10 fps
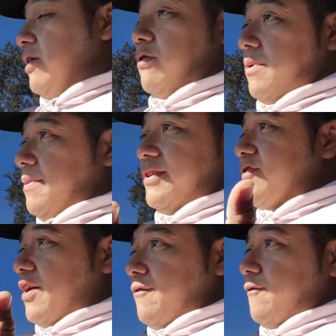don't know, maybe it
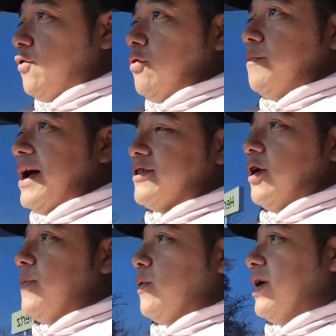just got full backed
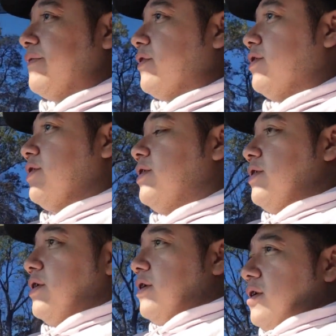up or whatever.
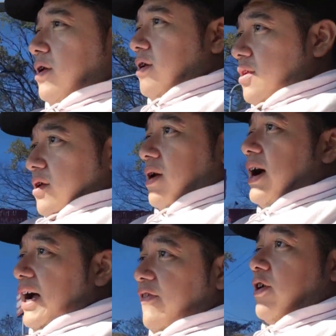
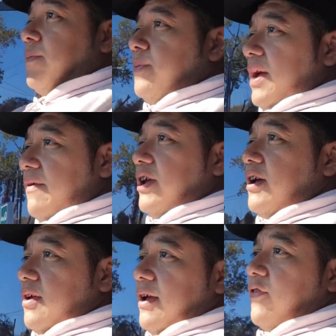I ended up having to
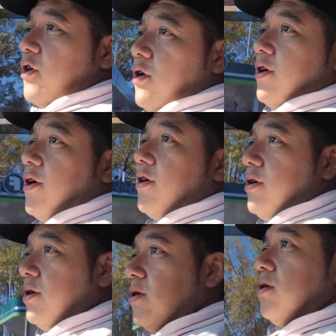get the car
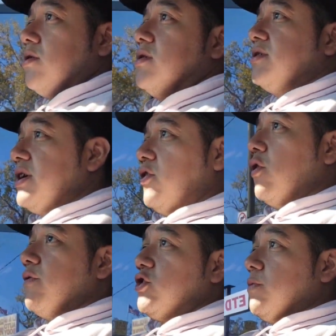sent
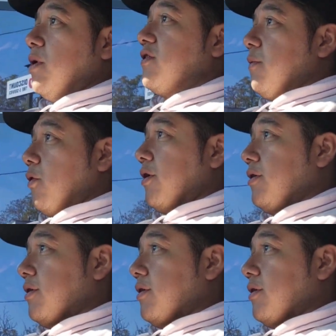over to Baltimore.